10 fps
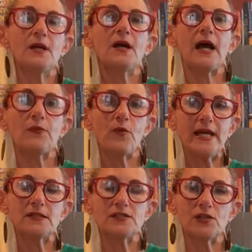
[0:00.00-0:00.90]
I wait
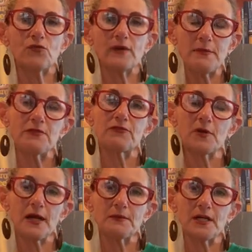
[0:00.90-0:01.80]
until right before
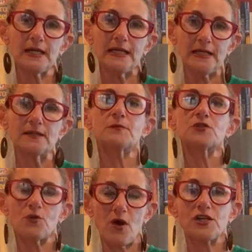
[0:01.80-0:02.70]
I'm going to eat them
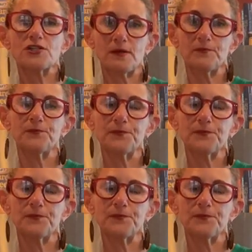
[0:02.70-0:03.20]
to wash them.